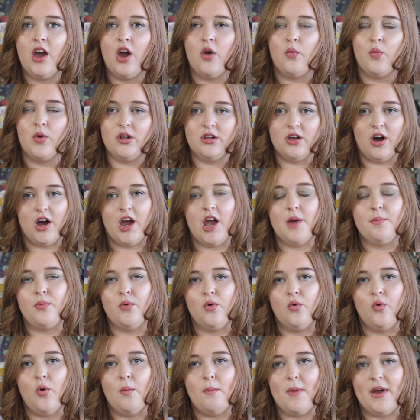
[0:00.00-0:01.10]

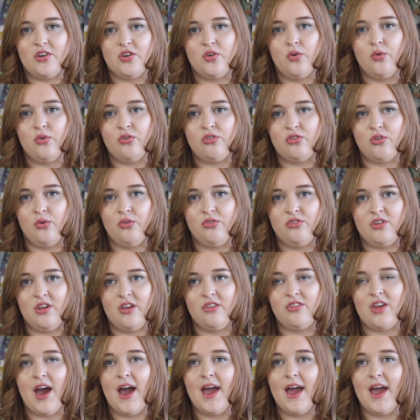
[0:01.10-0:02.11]
reliable medical sources,